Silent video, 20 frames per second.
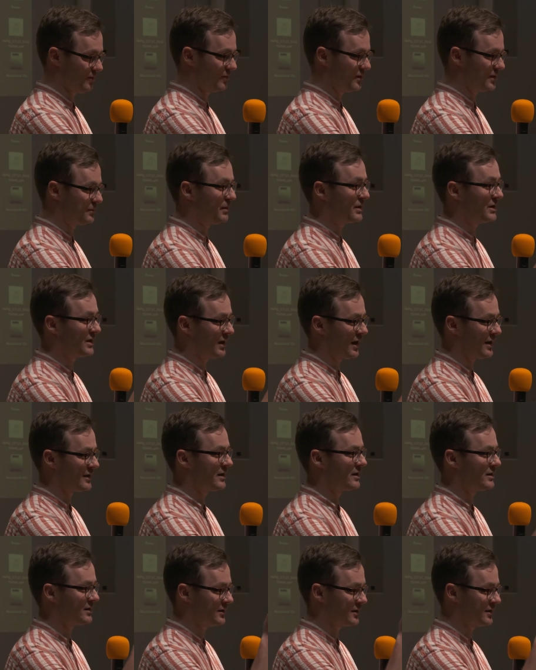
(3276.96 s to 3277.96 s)

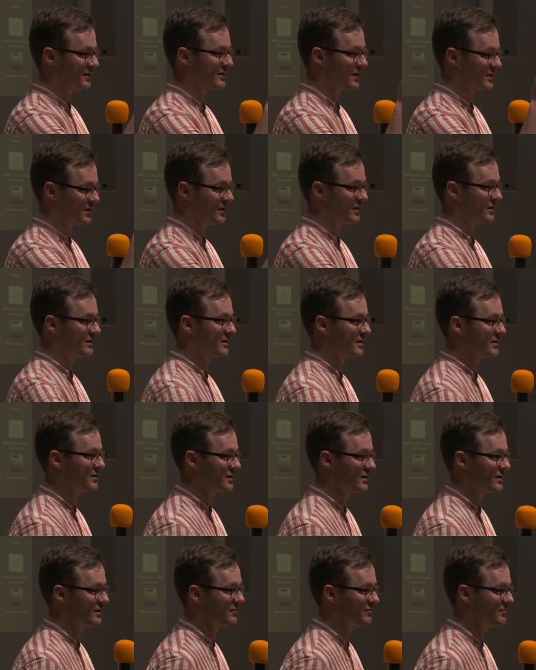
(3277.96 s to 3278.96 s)
specialization is such
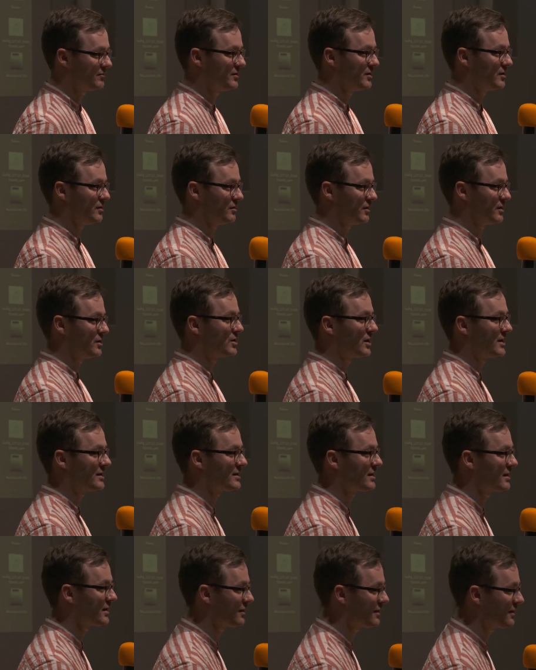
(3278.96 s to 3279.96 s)
a
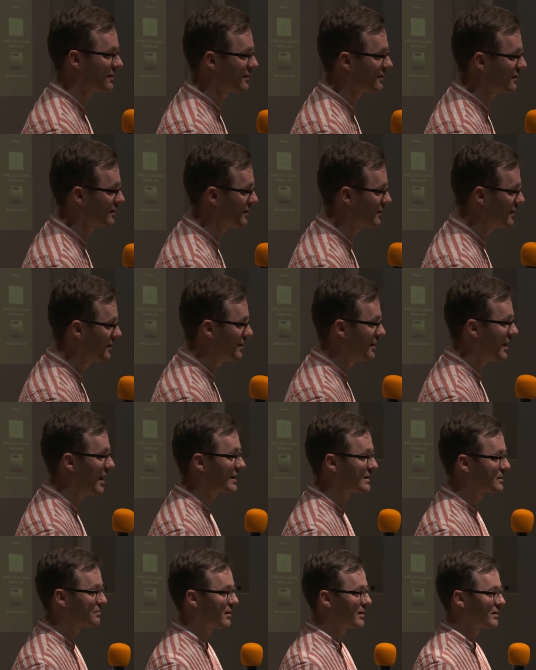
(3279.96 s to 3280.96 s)
interesting
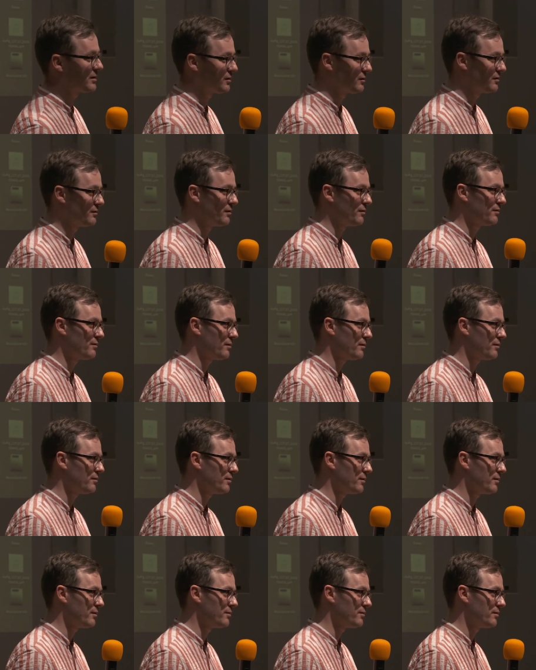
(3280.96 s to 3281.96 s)
aspect
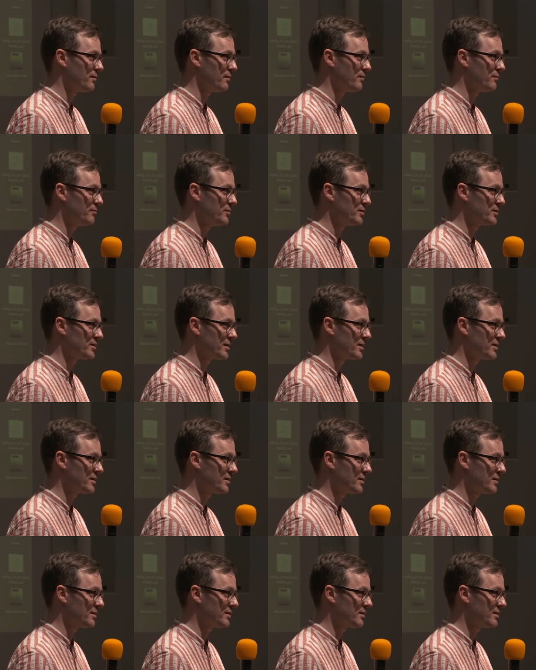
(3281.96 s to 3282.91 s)
of music